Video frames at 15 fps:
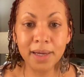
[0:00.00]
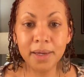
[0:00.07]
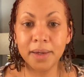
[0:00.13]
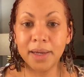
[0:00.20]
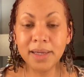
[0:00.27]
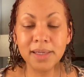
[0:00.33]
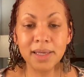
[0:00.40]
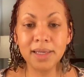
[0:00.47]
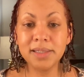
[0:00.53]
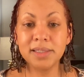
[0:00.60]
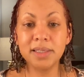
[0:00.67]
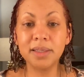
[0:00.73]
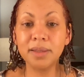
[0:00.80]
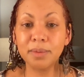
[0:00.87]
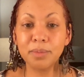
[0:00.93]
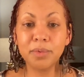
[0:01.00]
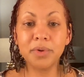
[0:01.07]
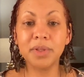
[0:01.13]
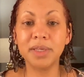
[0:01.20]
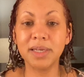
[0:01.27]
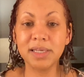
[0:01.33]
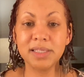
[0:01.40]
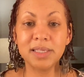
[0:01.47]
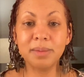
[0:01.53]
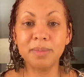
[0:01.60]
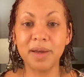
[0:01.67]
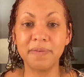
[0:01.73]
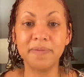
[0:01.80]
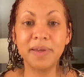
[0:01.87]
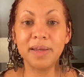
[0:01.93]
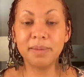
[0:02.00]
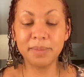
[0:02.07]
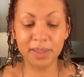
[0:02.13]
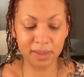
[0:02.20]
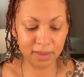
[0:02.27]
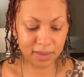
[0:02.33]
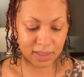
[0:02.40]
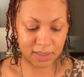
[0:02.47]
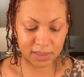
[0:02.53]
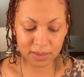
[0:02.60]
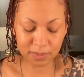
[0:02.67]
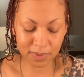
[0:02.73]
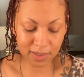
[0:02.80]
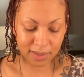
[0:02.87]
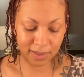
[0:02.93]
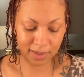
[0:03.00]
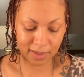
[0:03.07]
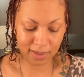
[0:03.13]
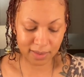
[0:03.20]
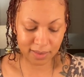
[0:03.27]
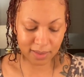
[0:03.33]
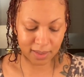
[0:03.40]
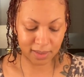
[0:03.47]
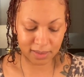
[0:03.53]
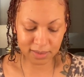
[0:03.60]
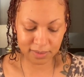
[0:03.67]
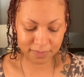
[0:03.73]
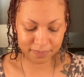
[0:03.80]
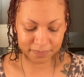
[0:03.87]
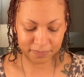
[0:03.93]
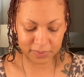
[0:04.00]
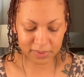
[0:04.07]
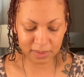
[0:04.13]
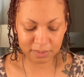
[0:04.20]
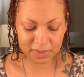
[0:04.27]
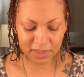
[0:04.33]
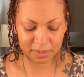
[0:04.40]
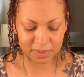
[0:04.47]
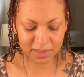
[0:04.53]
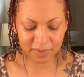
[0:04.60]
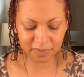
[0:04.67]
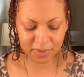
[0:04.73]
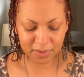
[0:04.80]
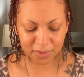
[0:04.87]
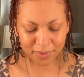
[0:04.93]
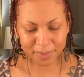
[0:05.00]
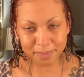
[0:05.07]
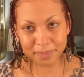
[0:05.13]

I see them more than I see my family. That's why I think sometimes, even though